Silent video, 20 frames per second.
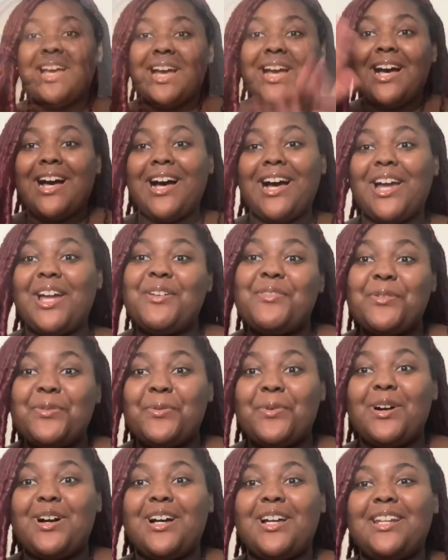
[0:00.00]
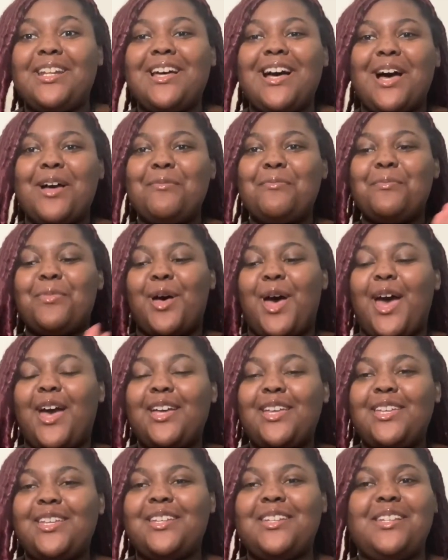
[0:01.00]
Hi everyone, I'm
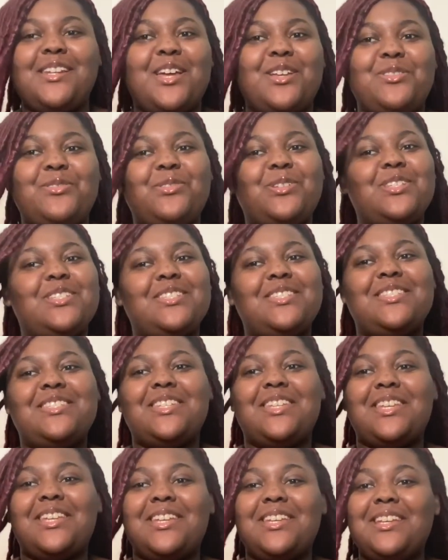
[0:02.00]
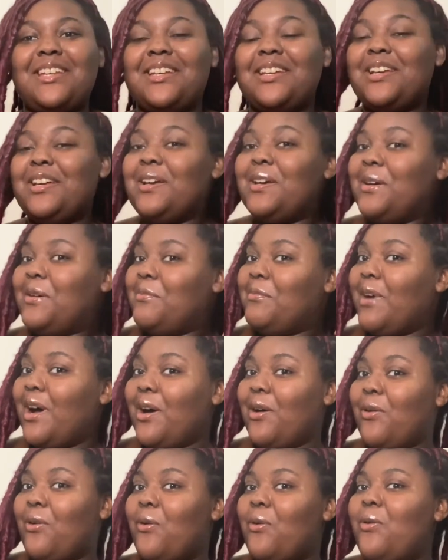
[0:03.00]
back, and as you can see, my
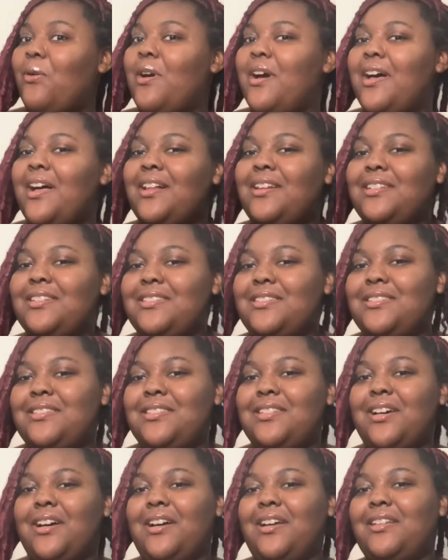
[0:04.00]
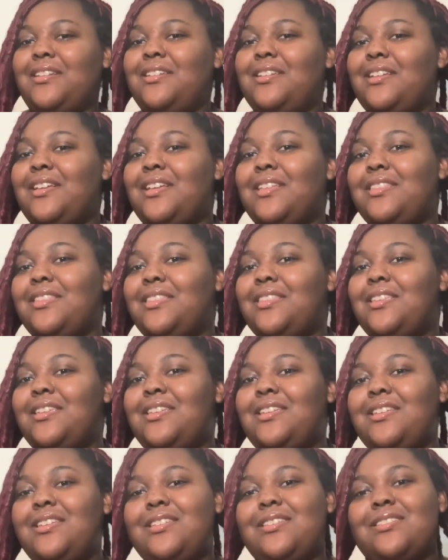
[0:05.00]
whole head is done, and
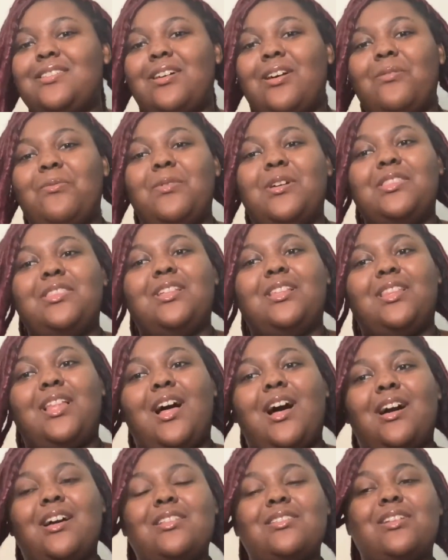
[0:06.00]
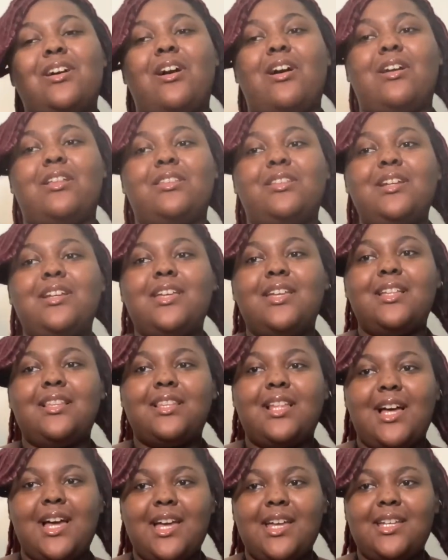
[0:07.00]
these are what the locks are looking
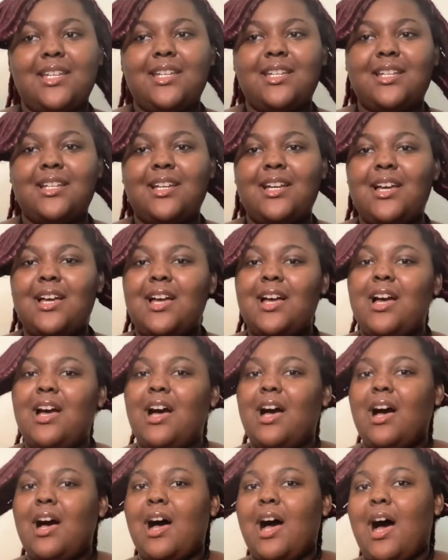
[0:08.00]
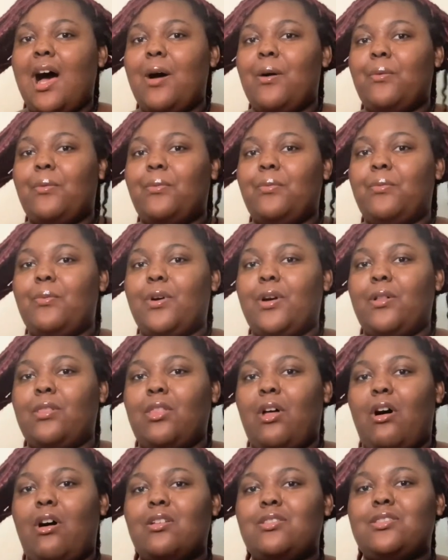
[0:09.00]
like. These are
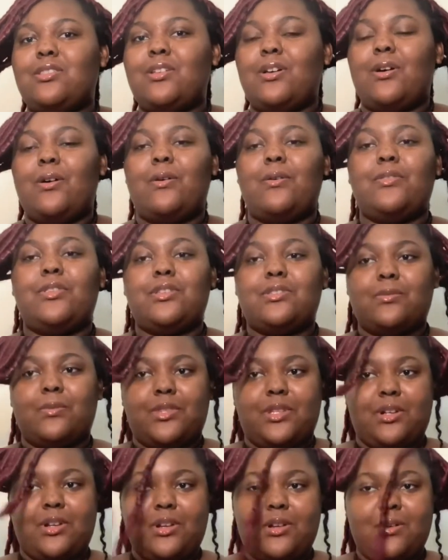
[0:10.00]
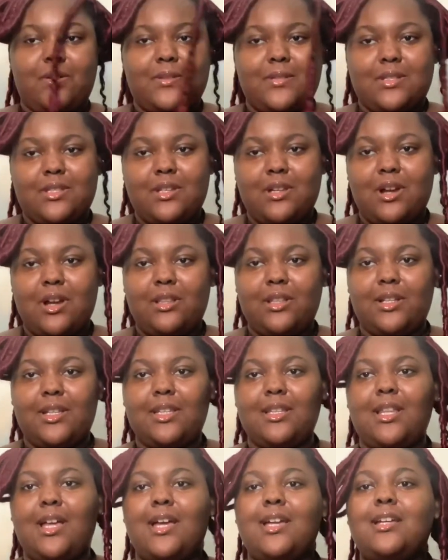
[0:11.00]
what the curls are
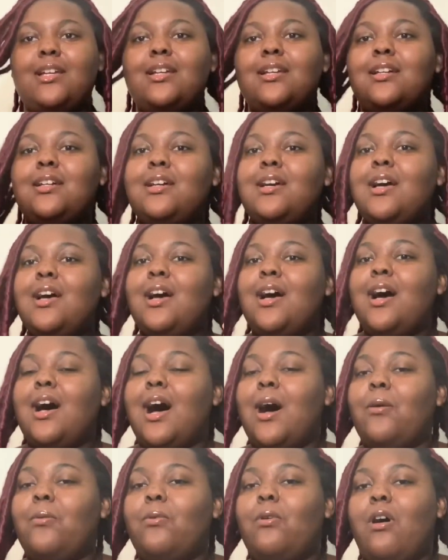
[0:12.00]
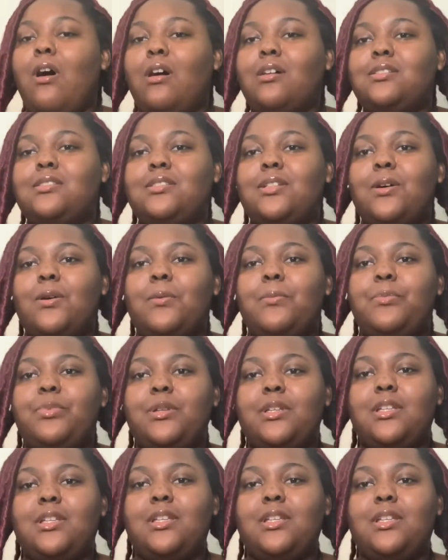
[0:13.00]
looking like. I will also be